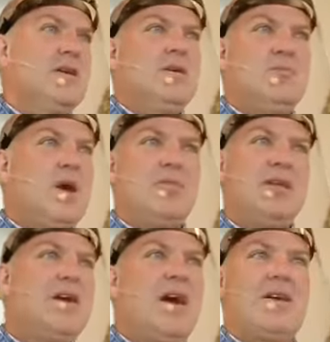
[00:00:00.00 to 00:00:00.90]
Probably
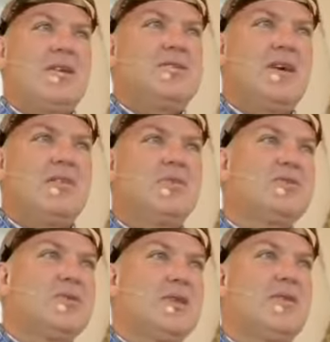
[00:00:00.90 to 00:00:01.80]
not, because nothing's
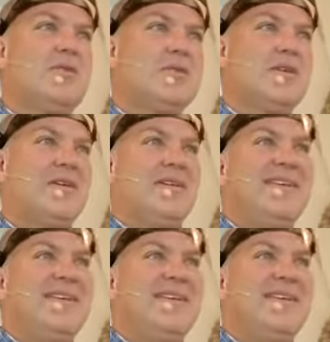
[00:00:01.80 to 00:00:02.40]
really going on.